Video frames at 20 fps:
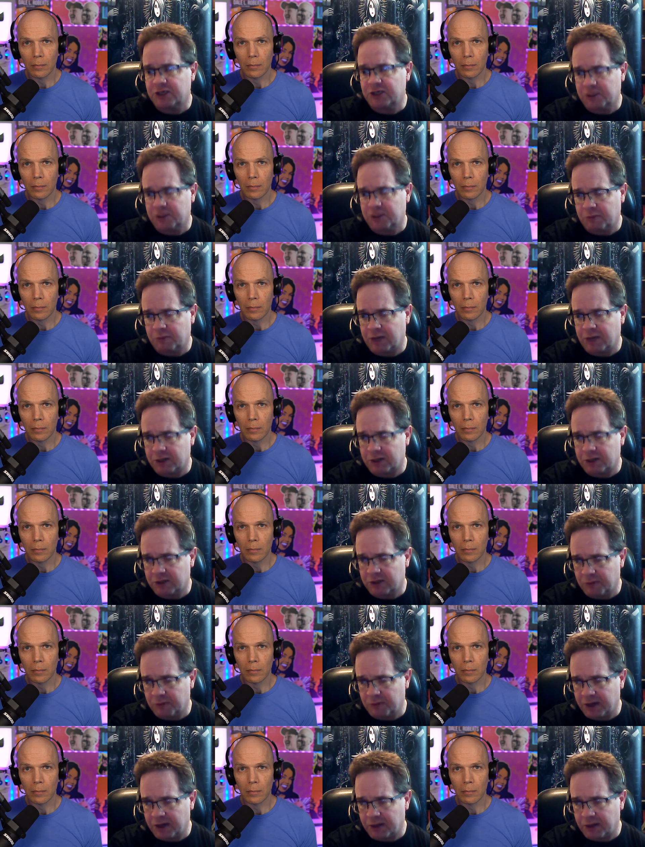Speaker 1: and then ship them out
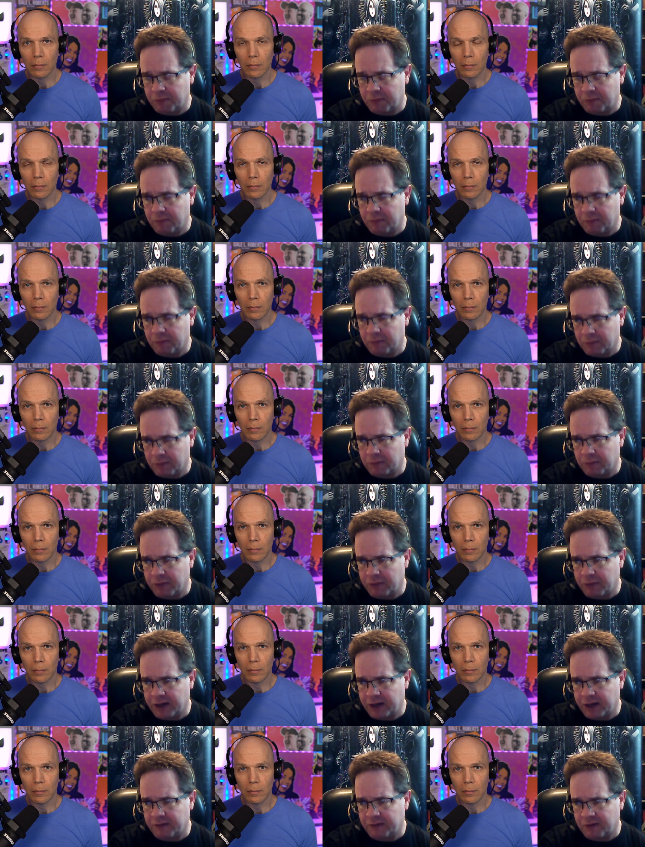to everybody that
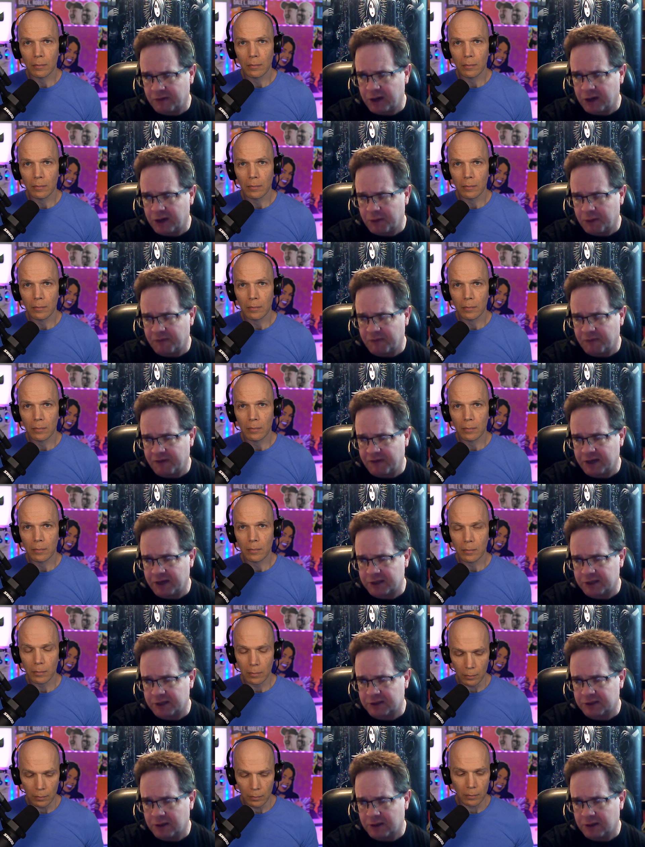paid up in
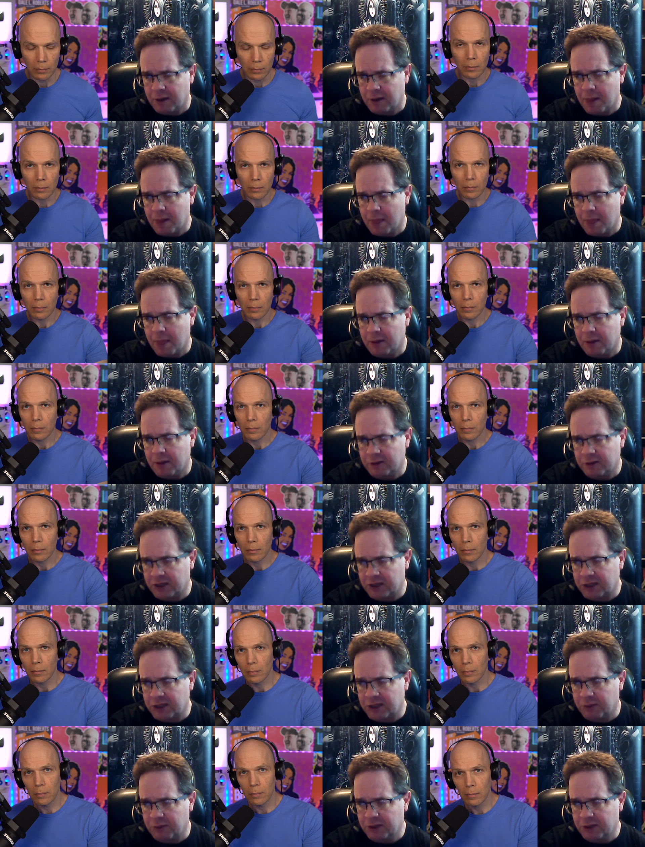fans. So
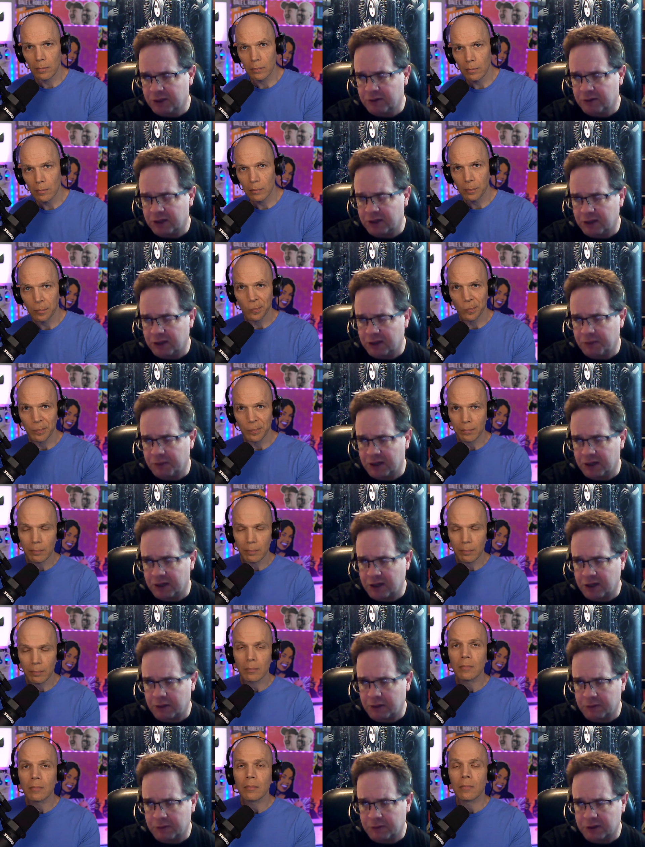that's how we do the
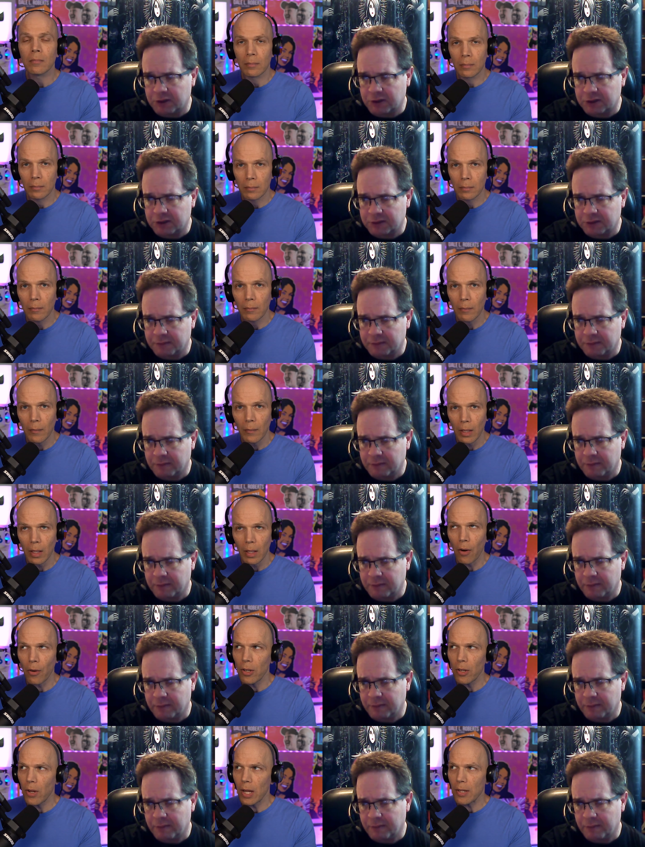independent comic books.
Speaker 2: Now, are
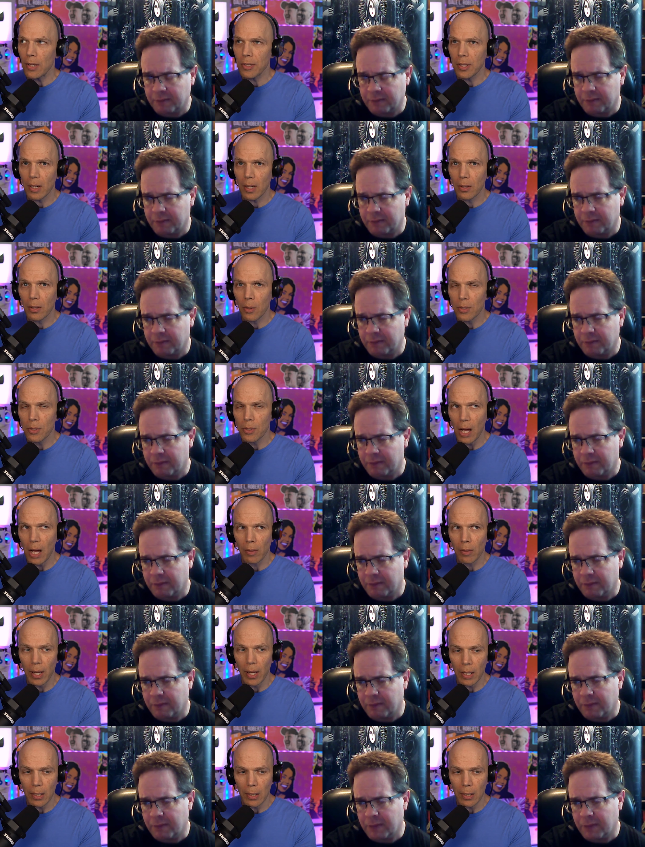you guys sending those out
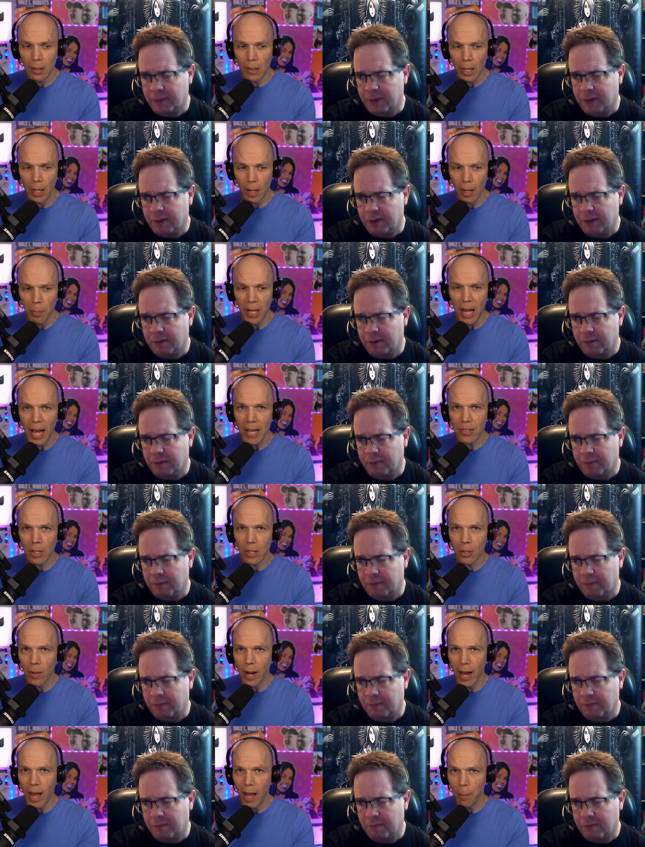like in like a plastic
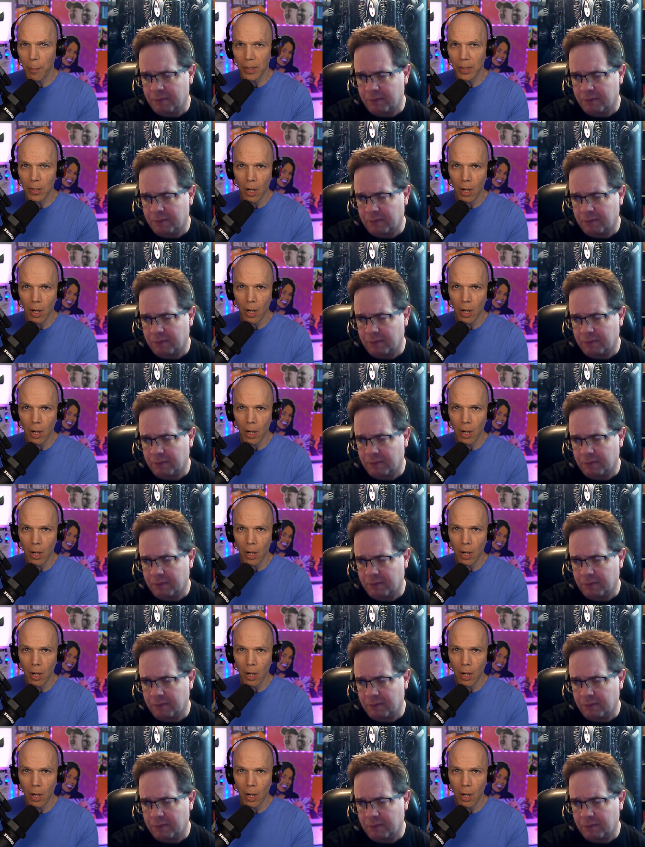wrap and